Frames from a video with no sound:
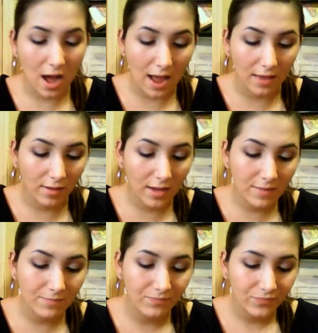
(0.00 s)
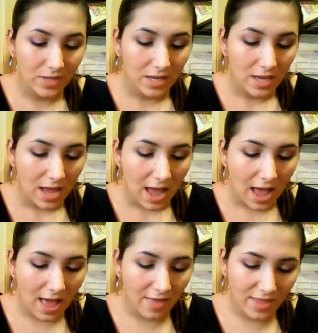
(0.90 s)
a highlight
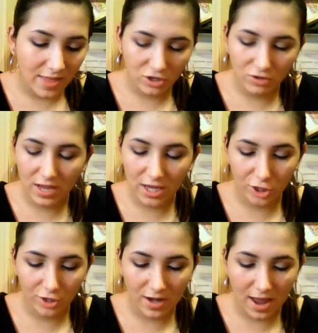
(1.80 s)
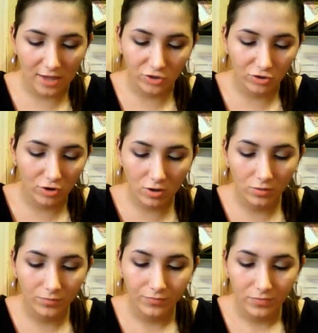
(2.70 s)
and then you get your natural